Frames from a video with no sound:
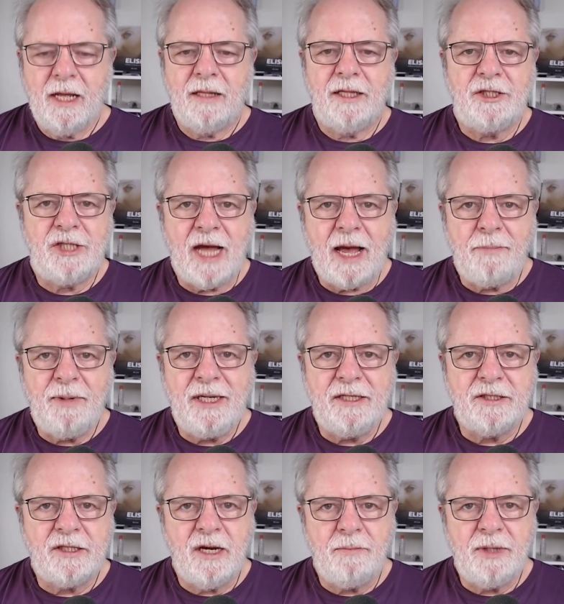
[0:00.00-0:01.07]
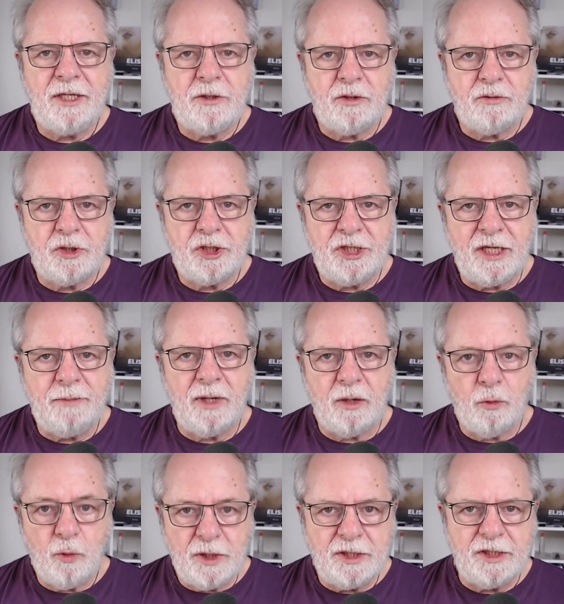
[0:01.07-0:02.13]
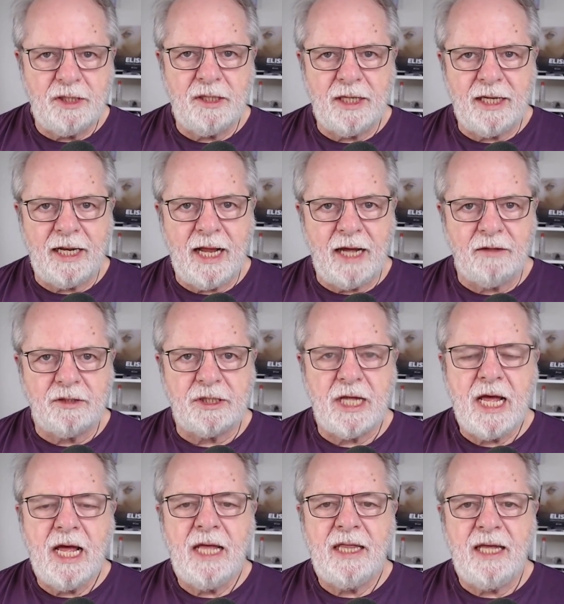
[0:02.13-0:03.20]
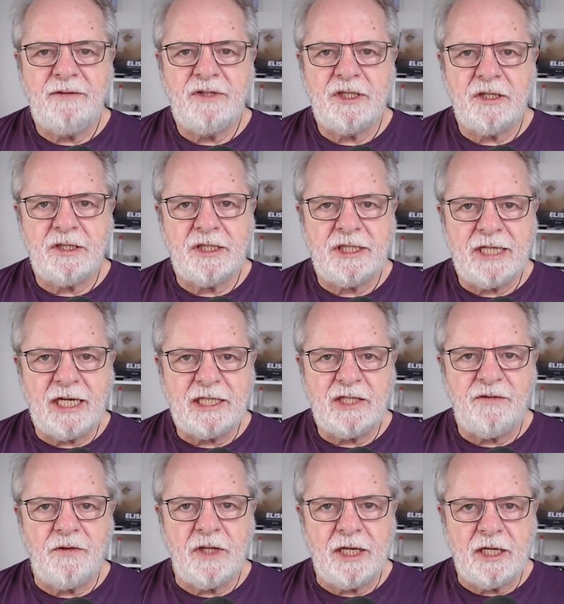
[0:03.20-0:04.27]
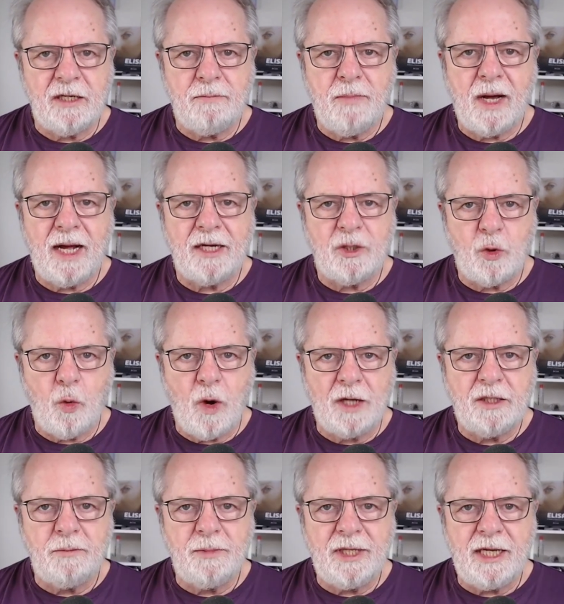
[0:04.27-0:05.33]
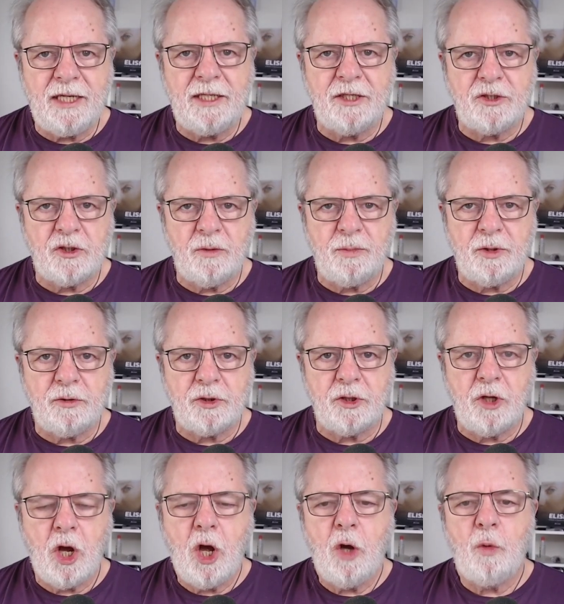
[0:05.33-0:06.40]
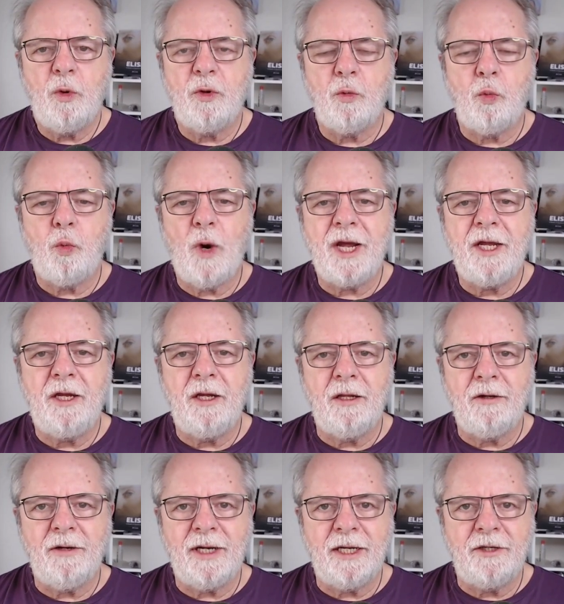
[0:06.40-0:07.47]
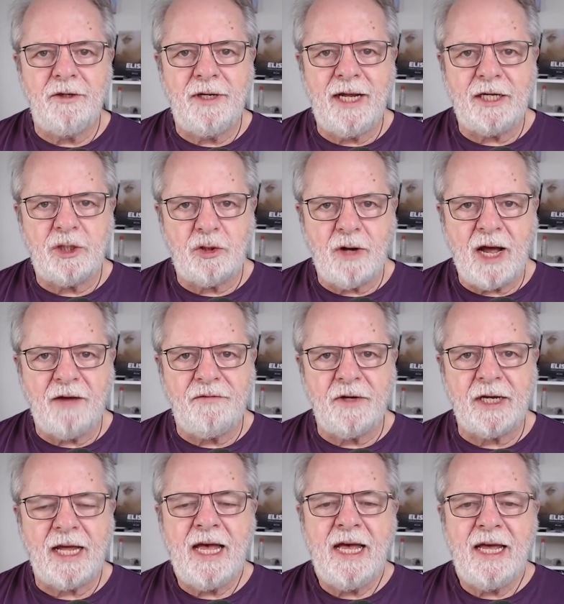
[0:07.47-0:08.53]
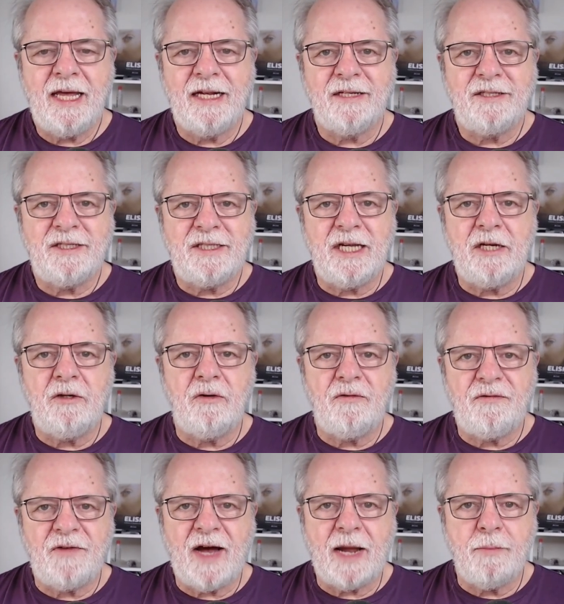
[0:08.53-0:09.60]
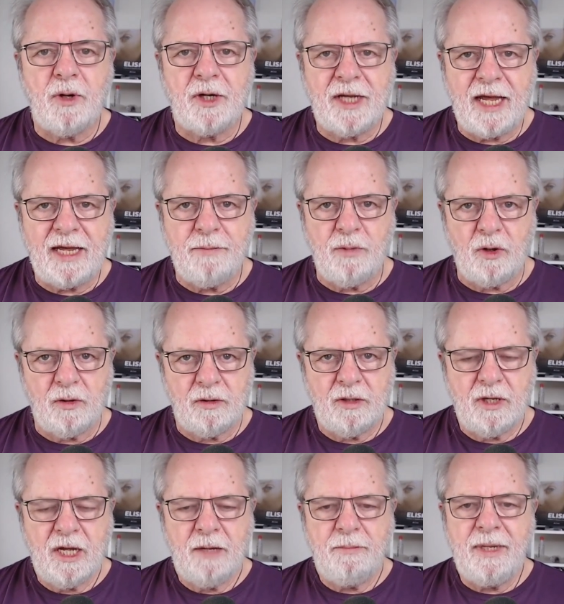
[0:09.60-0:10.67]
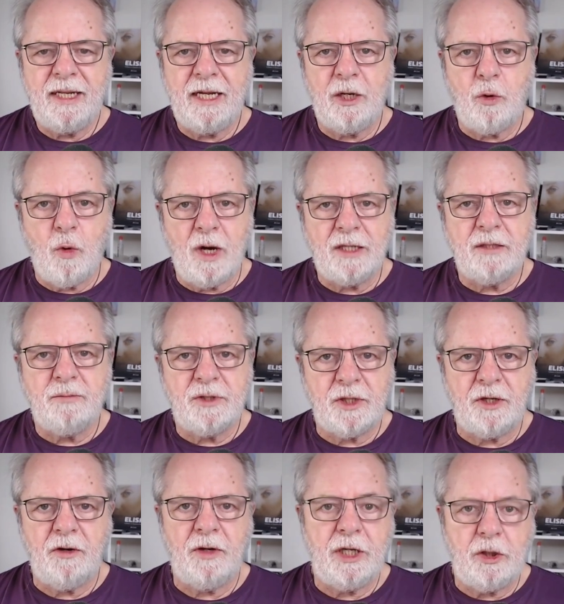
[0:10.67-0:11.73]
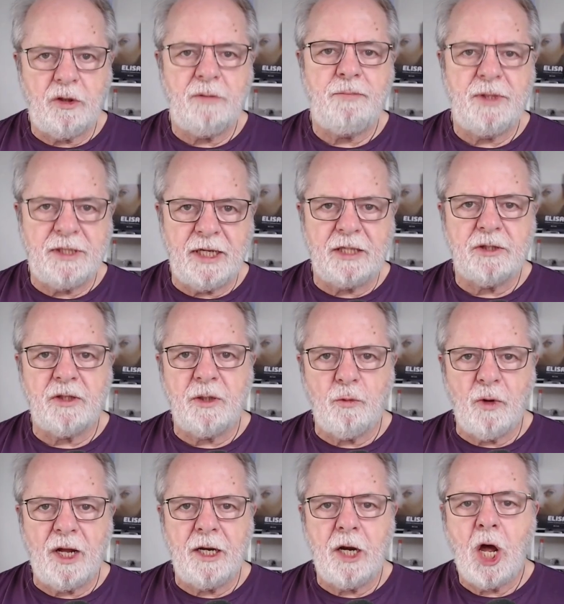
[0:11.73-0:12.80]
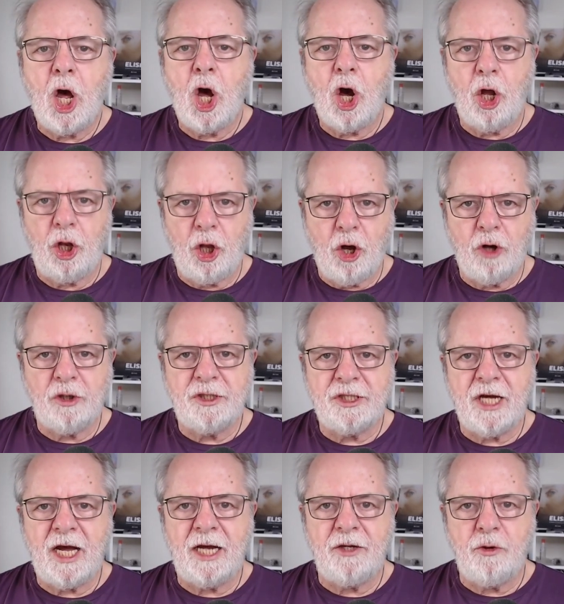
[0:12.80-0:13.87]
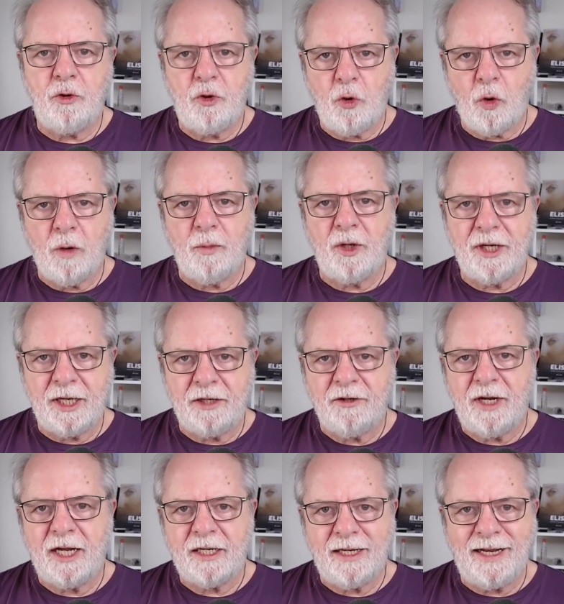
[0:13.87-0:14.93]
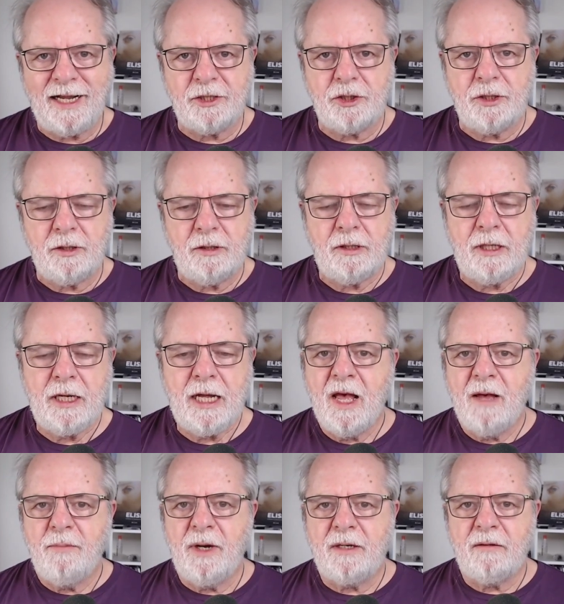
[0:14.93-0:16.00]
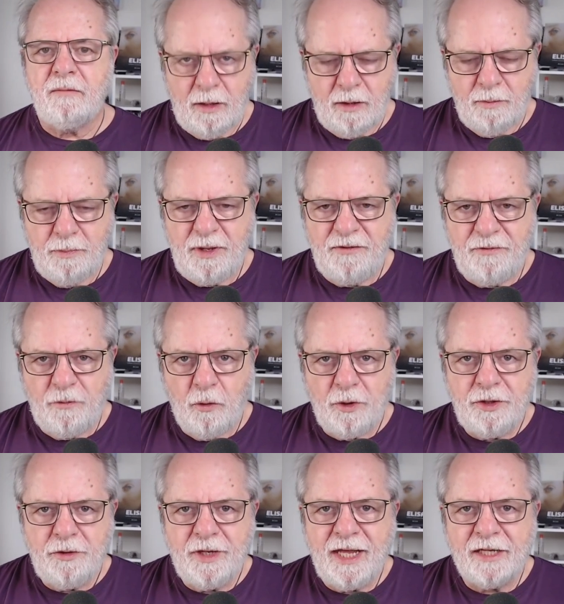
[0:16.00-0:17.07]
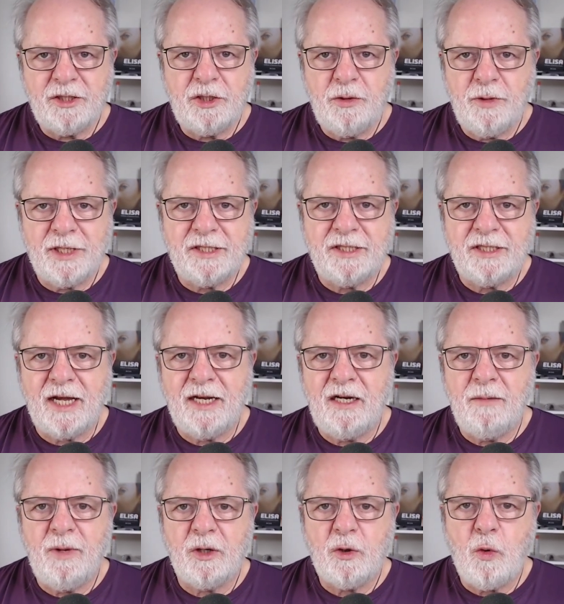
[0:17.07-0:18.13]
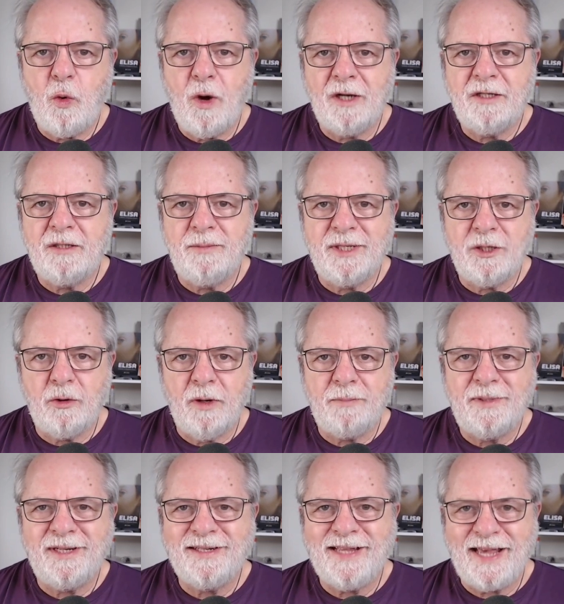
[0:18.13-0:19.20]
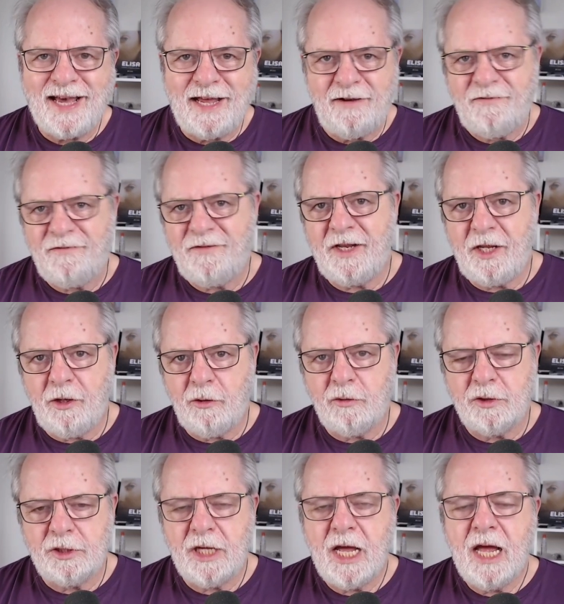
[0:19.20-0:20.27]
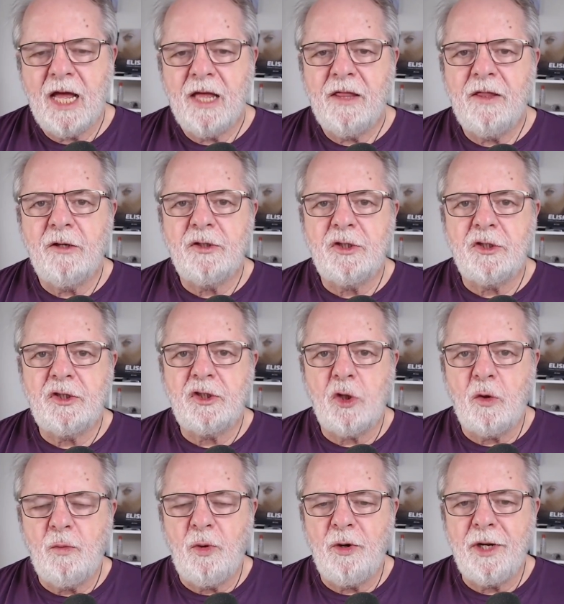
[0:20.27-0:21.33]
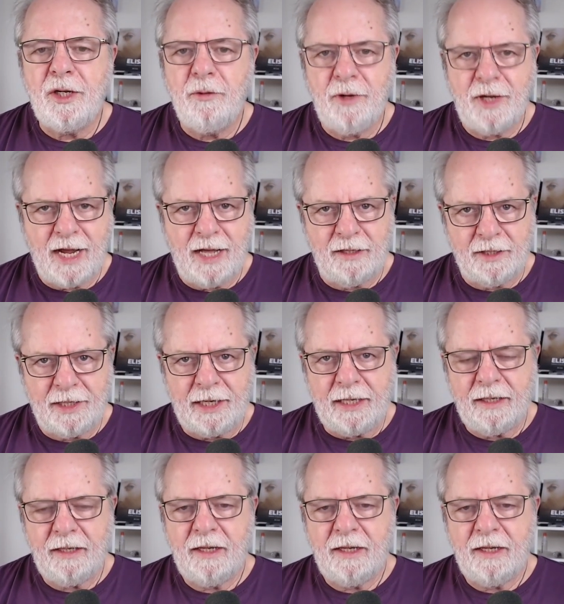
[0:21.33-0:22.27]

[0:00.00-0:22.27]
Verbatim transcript: The Japanese company Toshiba recently announced they've successfully combined quantum key distribution with regular internet traffic in a single fiber cable, meaning quantum security could potentially run alongside your normal internet connection. But before you get too excited about quantum encrypted cat videos, there's a sobering reality.